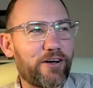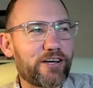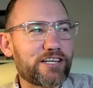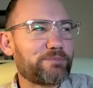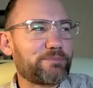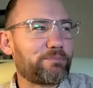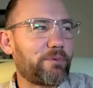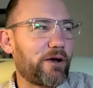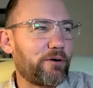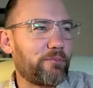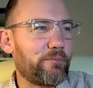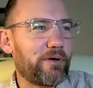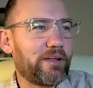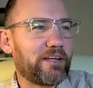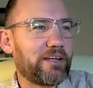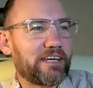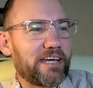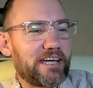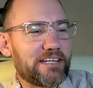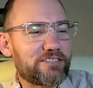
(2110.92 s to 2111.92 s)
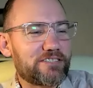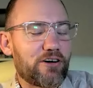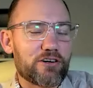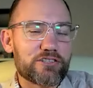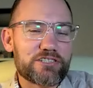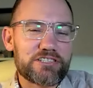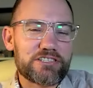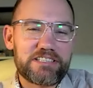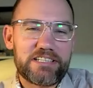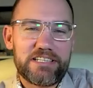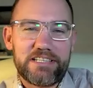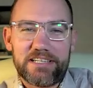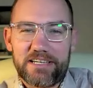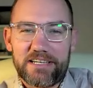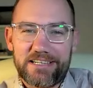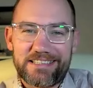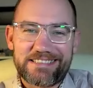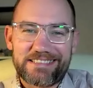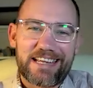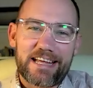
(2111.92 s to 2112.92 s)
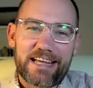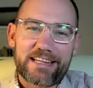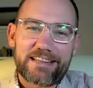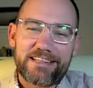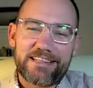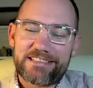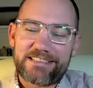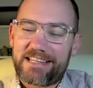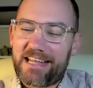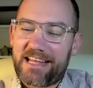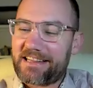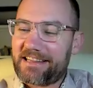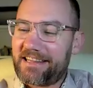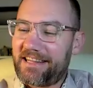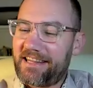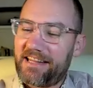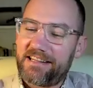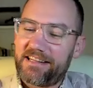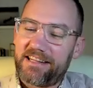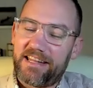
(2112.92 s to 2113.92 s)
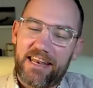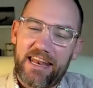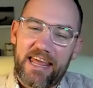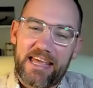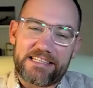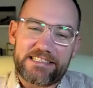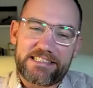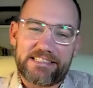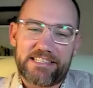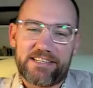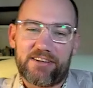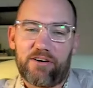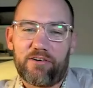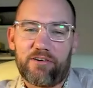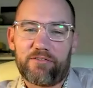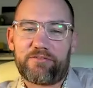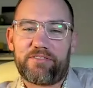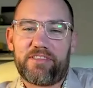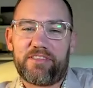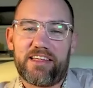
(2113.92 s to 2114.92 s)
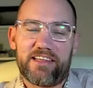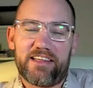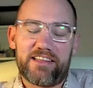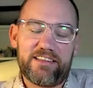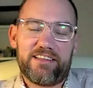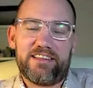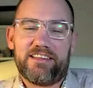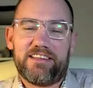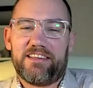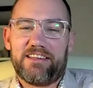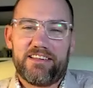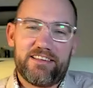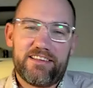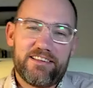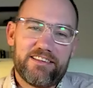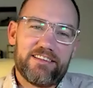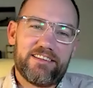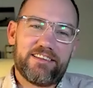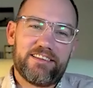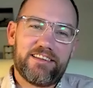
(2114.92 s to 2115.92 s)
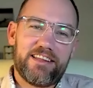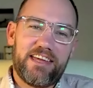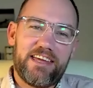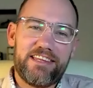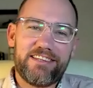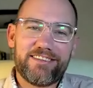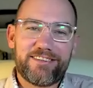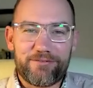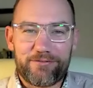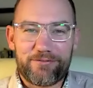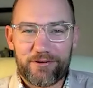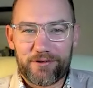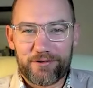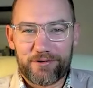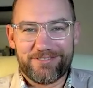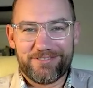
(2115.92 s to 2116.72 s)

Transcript: experiment against Argentina. Is that the lesson of the interview?